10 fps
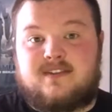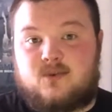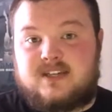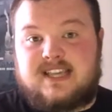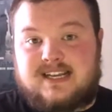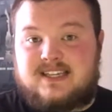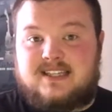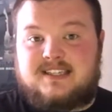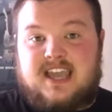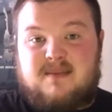are voice acting in
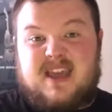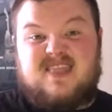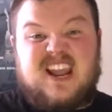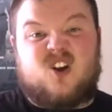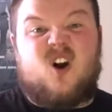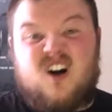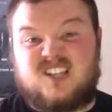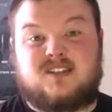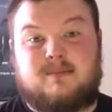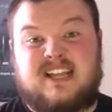this game, and they are
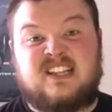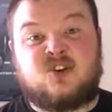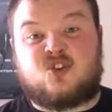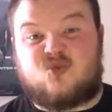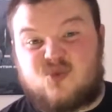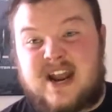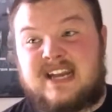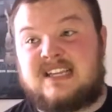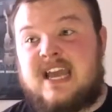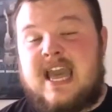awesome. Like, they're great.